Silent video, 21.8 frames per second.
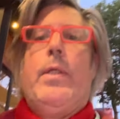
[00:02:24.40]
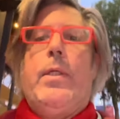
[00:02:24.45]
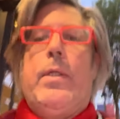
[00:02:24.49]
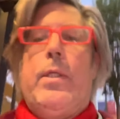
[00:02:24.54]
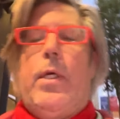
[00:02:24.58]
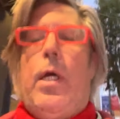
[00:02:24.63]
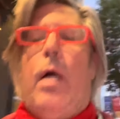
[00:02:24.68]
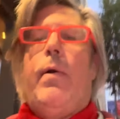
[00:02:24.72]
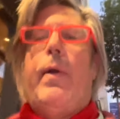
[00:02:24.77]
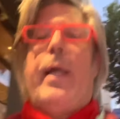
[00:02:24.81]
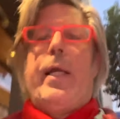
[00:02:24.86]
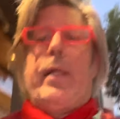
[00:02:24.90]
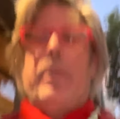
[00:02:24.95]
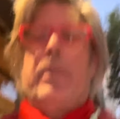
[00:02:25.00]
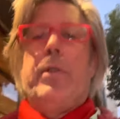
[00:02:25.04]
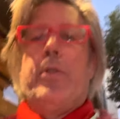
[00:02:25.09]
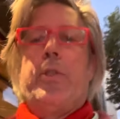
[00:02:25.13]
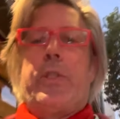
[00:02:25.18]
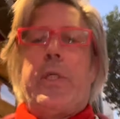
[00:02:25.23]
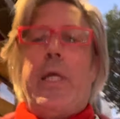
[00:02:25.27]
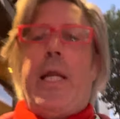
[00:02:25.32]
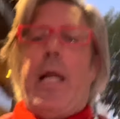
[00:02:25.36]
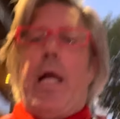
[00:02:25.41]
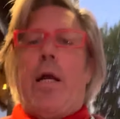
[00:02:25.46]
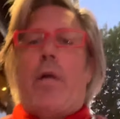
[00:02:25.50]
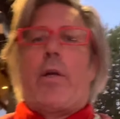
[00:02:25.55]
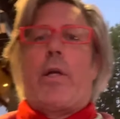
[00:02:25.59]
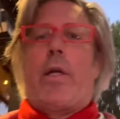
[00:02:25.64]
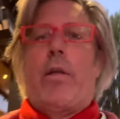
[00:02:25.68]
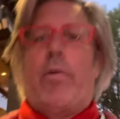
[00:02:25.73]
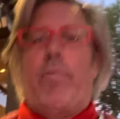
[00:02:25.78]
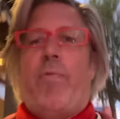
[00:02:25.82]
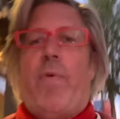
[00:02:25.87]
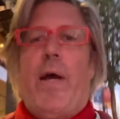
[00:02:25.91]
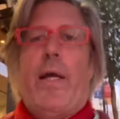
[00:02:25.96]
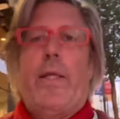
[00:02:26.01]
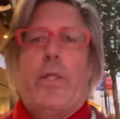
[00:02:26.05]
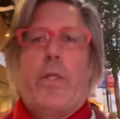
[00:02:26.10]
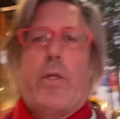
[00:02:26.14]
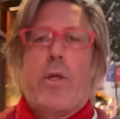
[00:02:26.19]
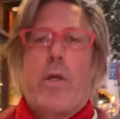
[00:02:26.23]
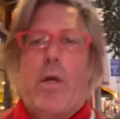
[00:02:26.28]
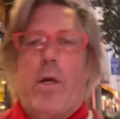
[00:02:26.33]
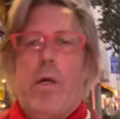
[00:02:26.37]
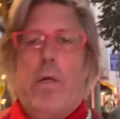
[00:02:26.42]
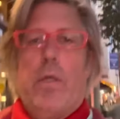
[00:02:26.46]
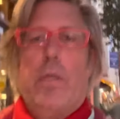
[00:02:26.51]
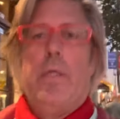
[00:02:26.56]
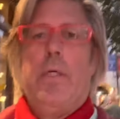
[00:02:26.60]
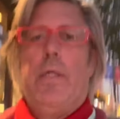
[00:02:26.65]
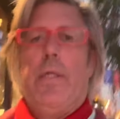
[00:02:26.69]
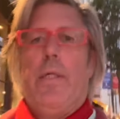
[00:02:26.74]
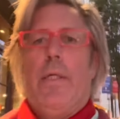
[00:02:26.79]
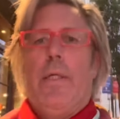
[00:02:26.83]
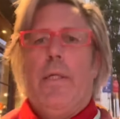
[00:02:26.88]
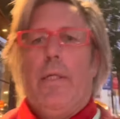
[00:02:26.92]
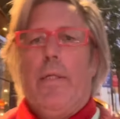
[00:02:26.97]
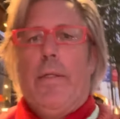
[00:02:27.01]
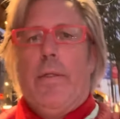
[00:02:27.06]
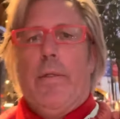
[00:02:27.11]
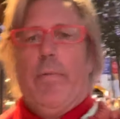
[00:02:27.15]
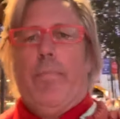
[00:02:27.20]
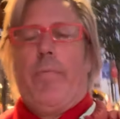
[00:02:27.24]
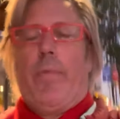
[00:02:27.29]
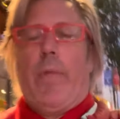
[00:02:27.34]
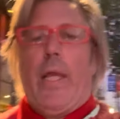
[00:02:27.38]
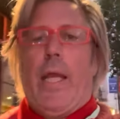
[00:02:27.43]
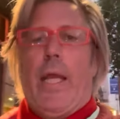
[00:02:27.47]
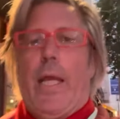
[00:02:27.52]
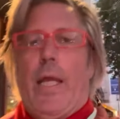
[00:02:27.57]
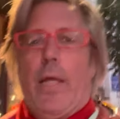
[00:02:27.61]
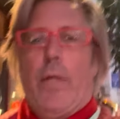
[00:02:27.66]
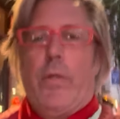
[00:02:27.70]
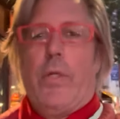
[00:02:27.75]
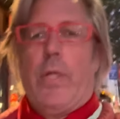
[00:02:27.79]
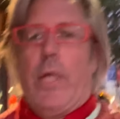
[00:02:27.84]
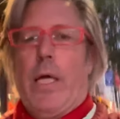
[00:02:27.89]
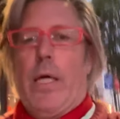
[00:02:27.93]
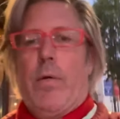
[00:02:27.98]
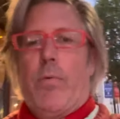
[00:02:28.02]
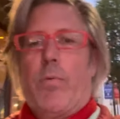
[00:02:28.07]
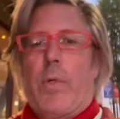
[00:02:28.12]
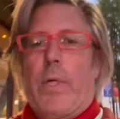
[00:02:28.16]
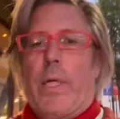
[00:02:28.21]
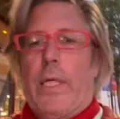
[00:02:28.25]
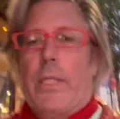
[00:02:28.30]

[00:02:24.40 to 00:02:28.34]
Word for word: All right, Lucy and I are going to find the car and uh, we're going to